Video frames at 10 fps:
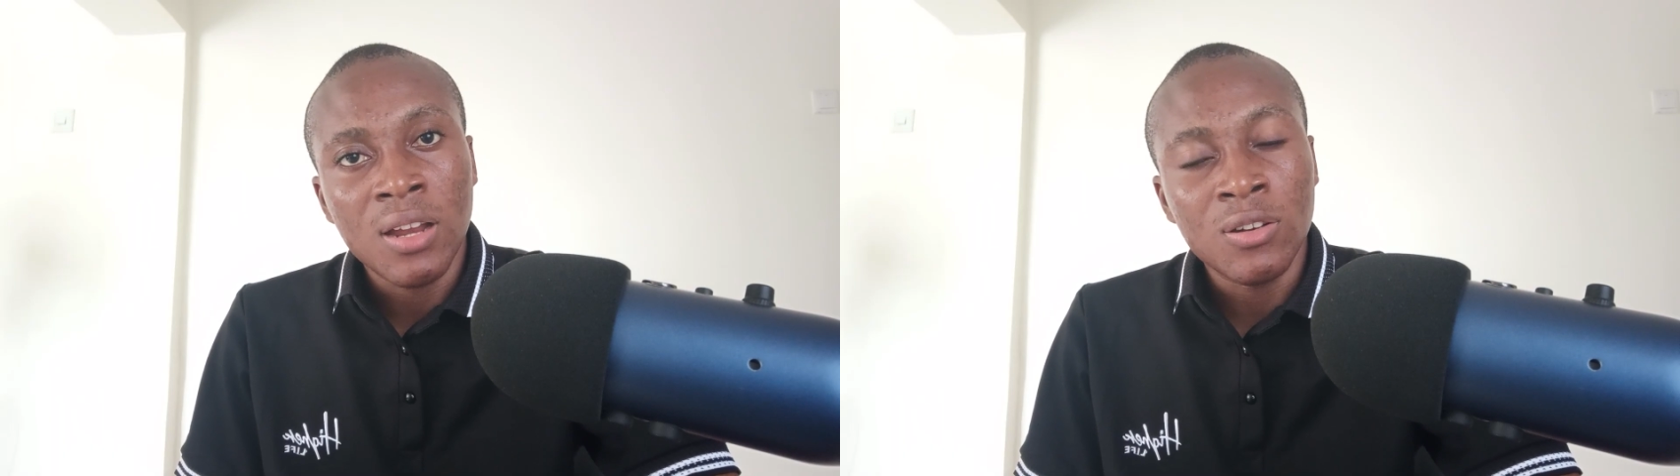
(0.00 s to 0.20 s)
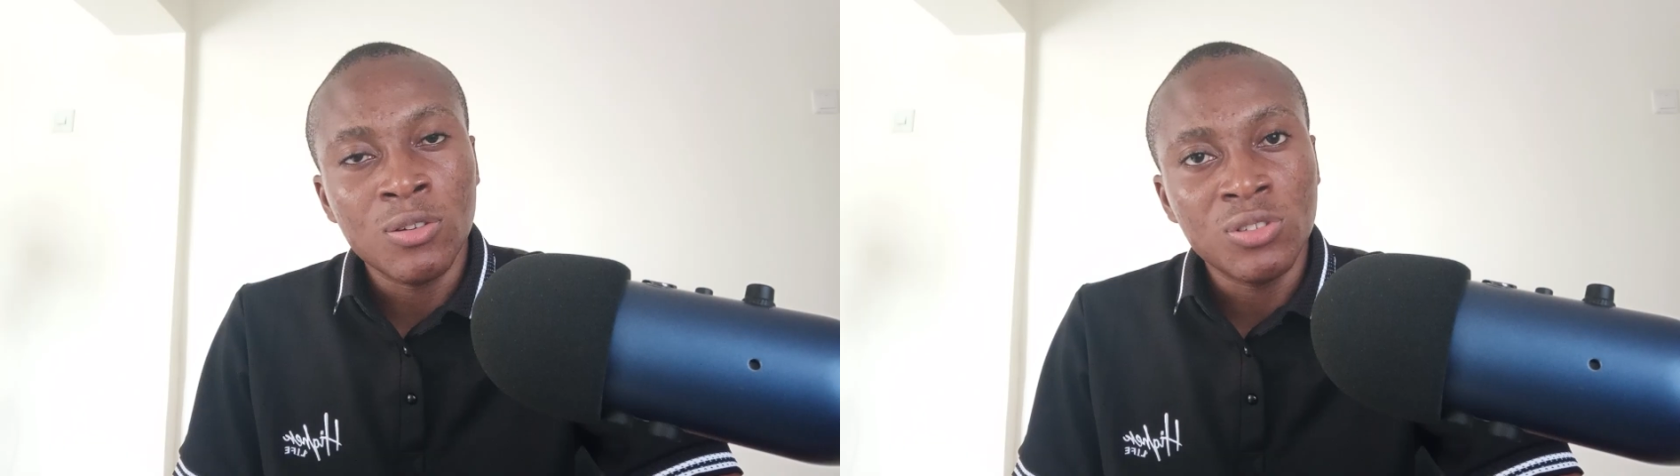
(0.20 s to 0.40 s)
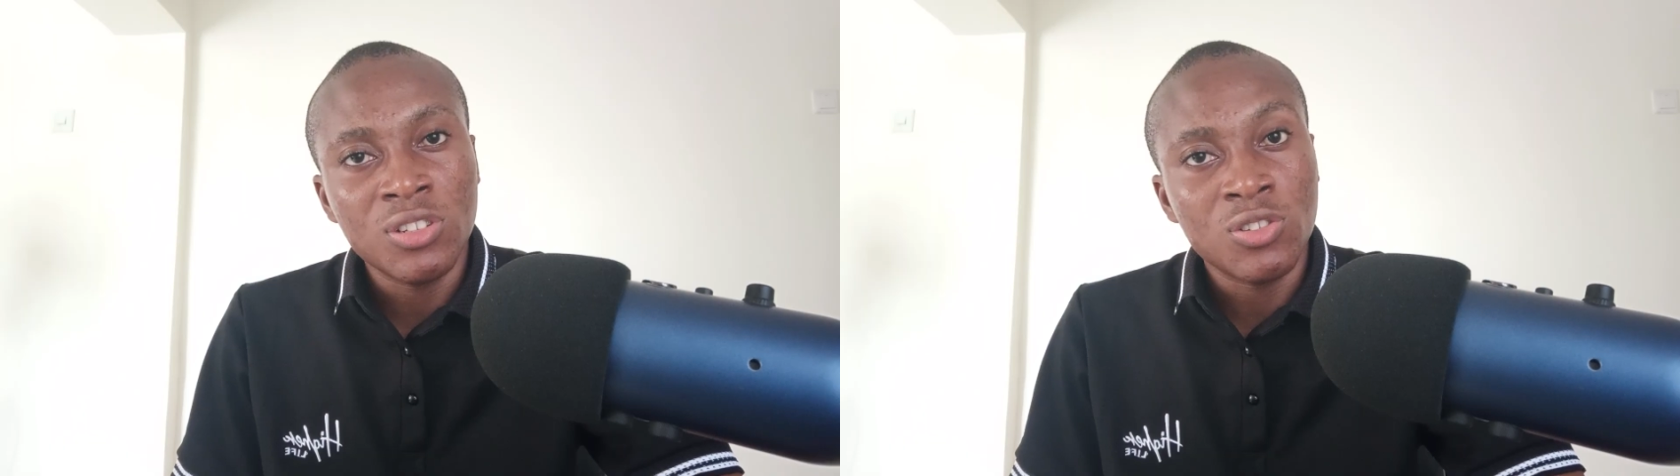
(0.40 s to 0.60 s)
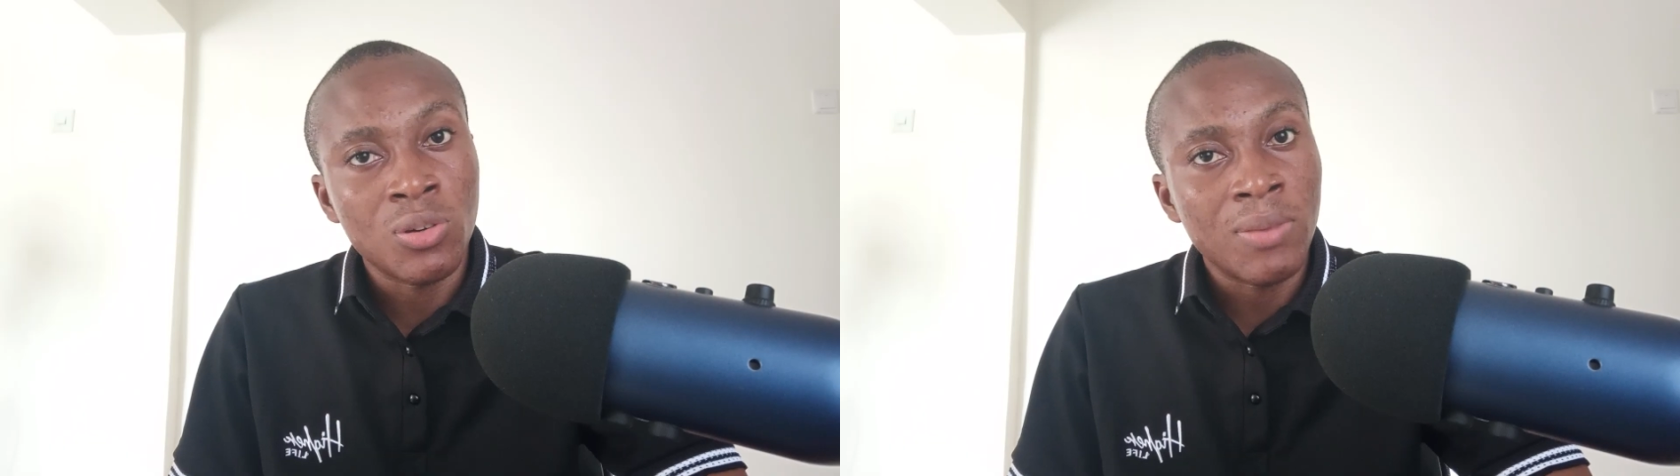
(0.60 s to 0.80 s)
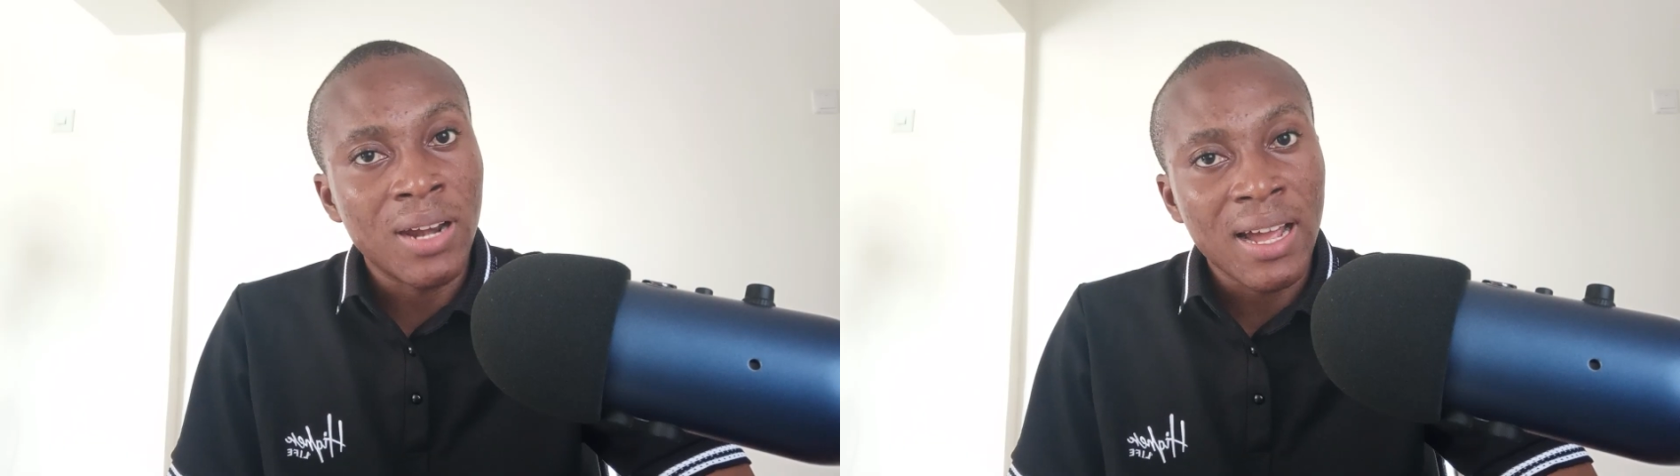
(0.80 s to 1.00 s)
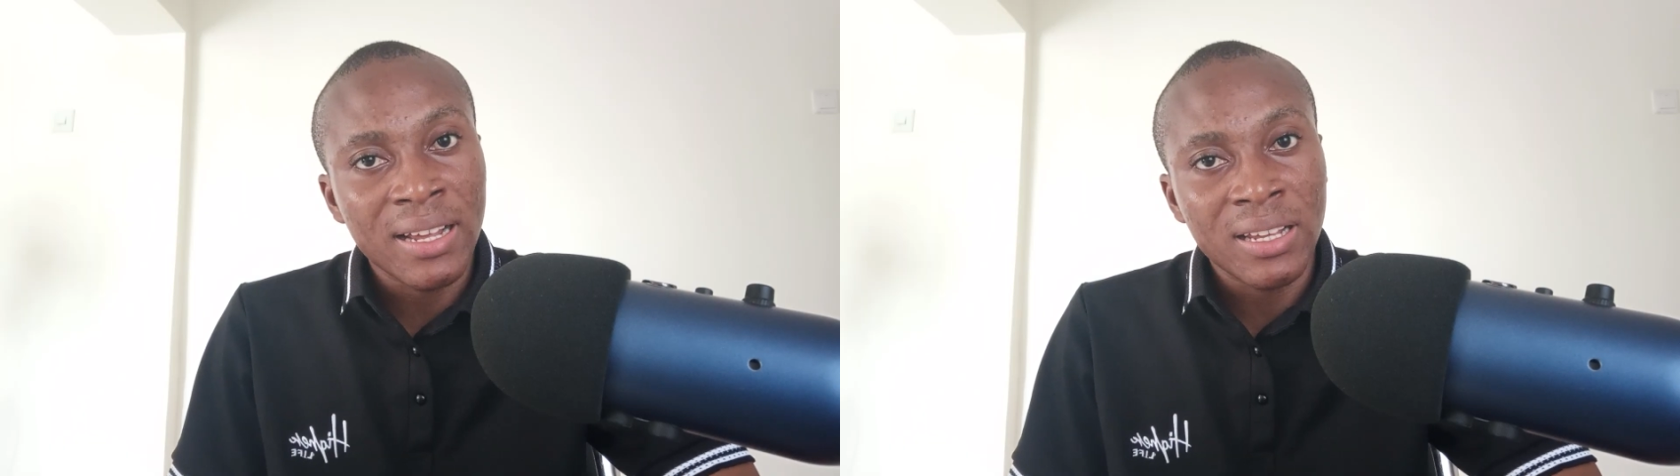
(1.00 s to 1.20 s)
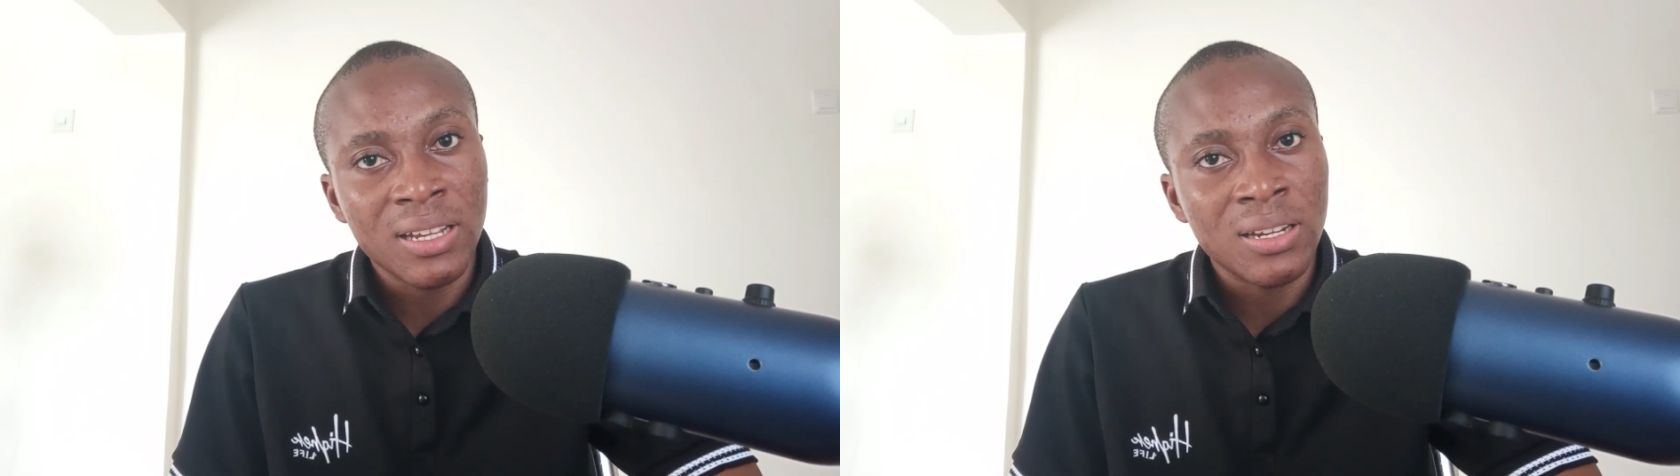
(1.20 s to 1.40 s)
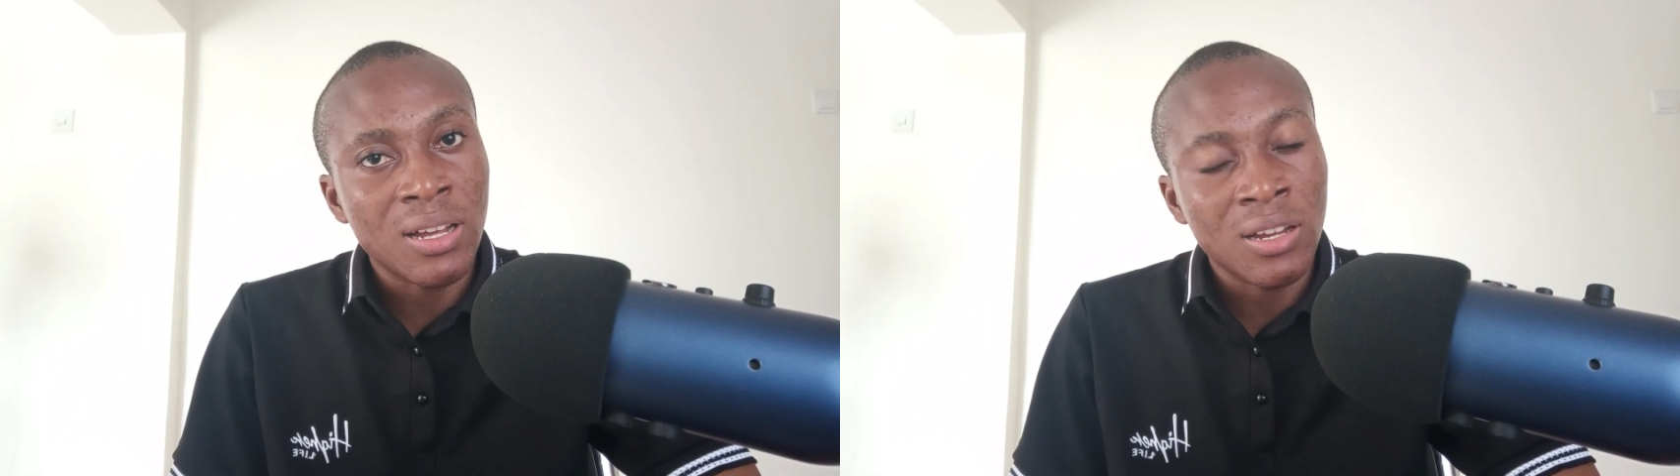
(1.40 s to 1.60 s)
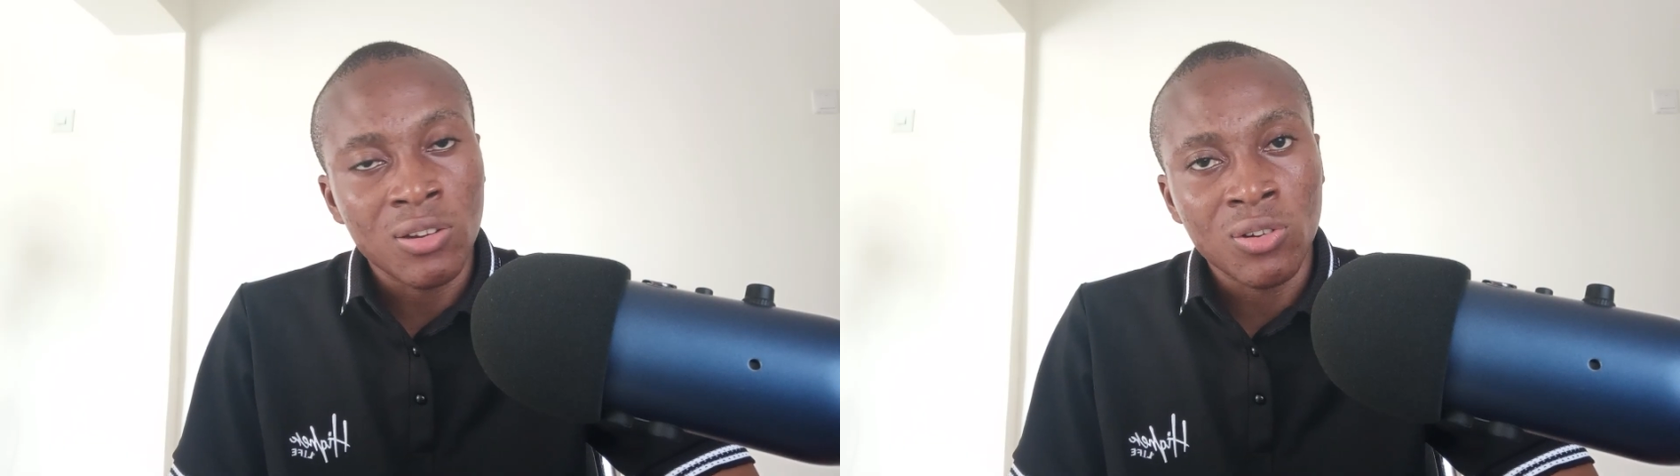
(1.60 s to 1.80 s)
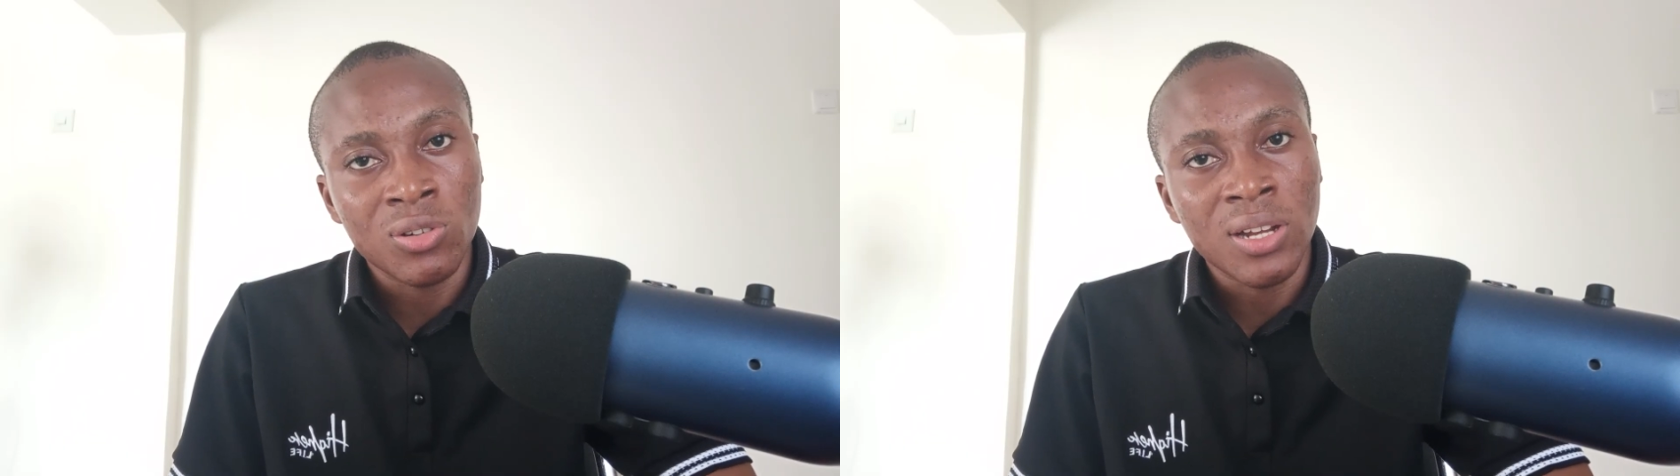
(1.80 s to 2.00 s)
I noticed some lagging
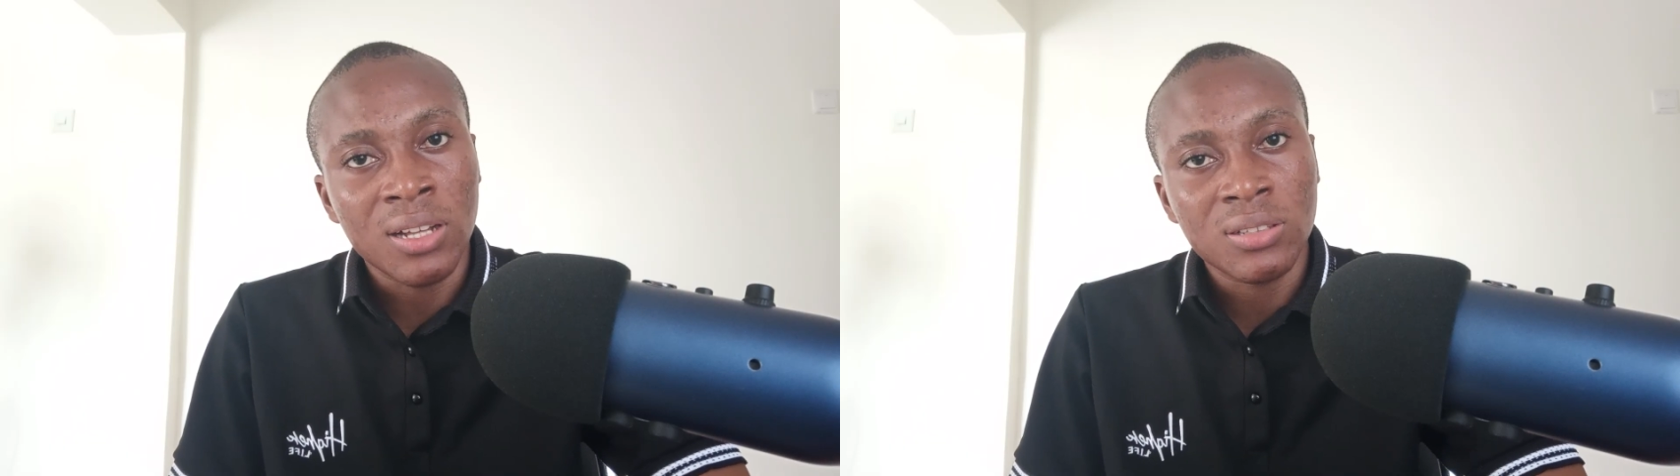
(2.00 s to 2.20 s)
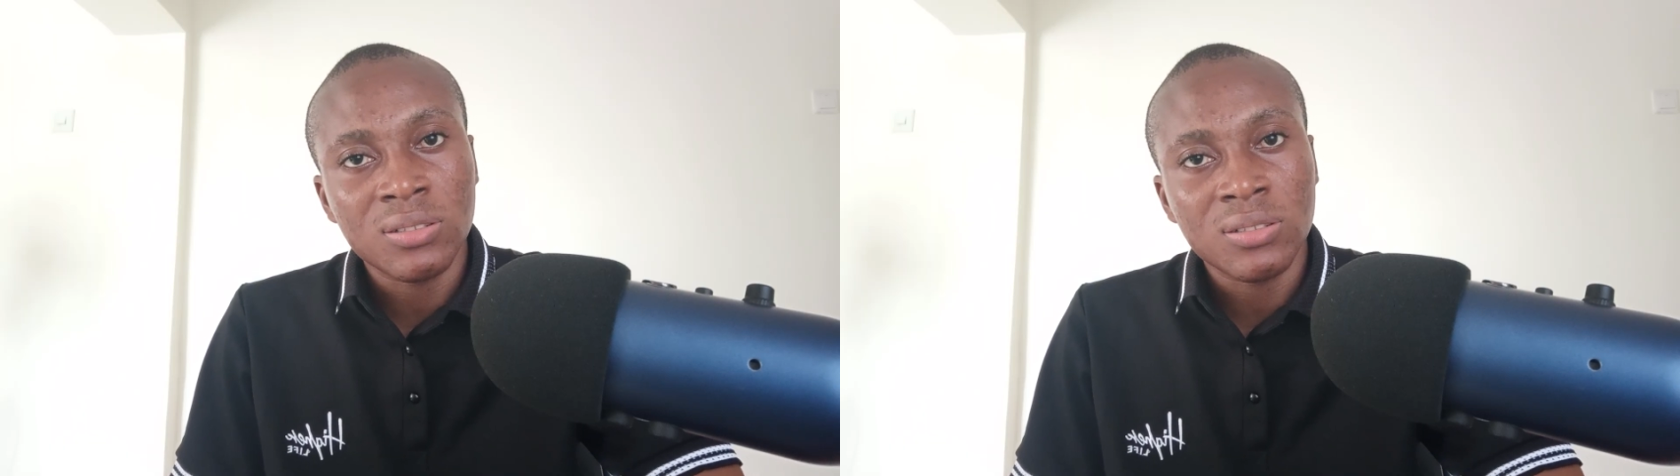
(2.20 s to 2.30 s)
and all that.